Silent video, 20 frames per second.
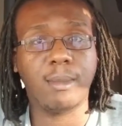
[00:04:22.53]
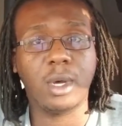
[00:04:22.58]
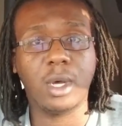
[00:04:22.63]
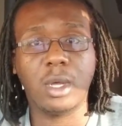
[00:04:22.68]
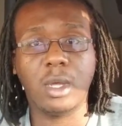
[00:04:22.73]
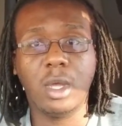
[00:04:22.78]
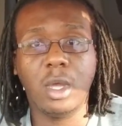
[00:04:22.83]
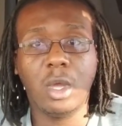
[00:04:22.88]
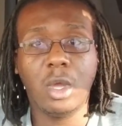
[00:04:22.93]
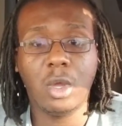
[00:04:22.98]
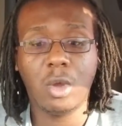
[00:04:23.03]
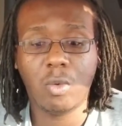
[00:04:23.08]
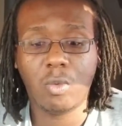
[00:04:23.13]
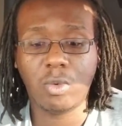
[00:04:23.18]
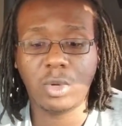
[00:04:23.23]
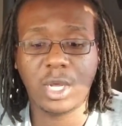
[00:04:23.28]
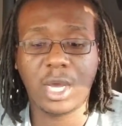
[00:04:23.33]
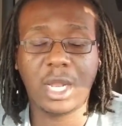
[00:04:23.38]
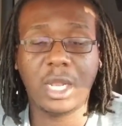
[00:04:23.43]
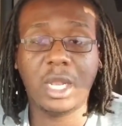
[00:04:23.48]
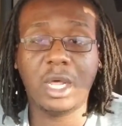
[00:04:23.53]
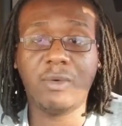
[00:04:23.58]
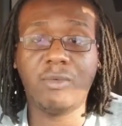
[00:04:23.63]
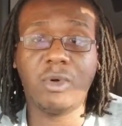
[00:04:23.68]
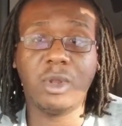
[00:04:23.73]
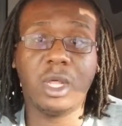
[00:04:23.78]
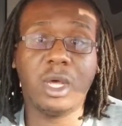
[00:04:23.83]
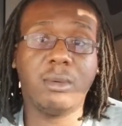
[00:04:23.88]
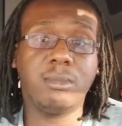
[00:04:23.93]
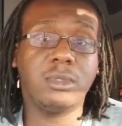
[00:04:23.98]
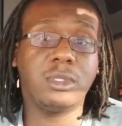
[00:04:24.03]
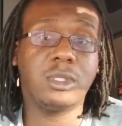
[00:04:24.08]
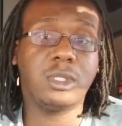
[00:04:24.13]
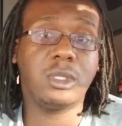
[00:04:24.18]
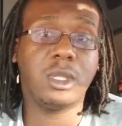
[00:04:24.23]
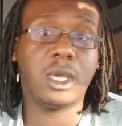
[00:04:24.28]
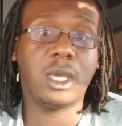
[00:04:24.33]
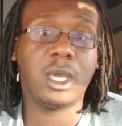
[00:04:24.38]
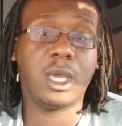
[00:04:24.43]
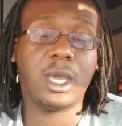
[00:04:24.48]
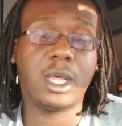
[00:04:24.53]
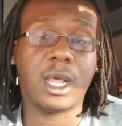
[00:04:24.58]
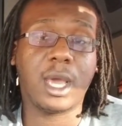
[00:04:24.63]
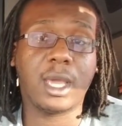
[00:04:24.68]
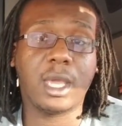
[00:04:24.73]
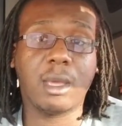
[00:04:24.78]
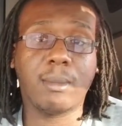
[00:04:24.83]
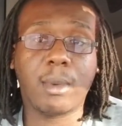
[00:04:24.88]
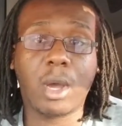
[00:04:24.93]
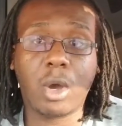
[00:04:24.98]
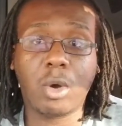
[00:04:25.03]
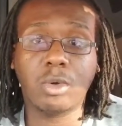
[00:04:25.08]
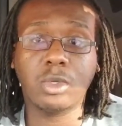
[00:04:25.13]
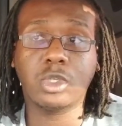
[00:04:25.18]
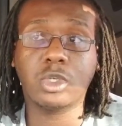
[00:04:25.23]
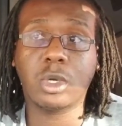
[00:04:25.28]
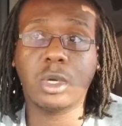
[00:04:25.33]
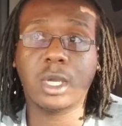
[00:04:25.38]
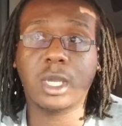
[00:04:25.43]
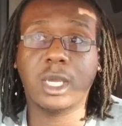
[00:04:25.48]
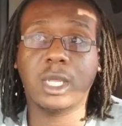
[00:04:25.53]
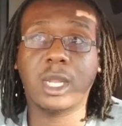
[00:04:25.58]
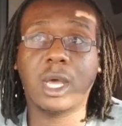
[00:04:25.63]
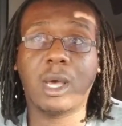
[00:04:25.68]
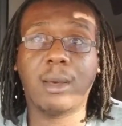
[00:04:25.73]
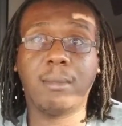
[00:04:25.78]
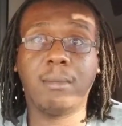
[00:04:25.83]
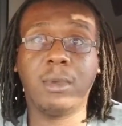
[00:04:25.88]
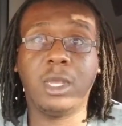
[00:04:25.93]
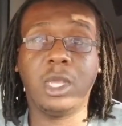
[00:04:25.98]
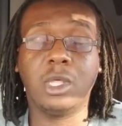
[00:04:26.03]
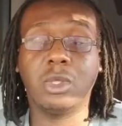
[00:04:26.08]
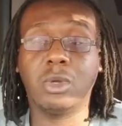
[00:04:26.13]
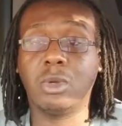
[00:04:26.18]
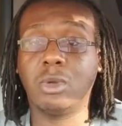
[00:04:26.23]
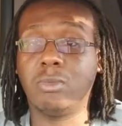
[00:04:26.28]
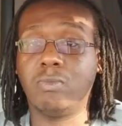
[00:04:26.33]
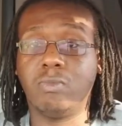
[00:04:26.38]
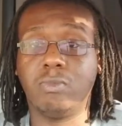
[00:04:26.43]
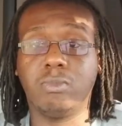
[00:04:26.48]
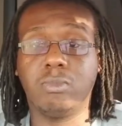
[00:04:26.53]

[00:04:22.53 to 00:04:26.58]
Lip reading: But when I level up and I get my own truck and I'm either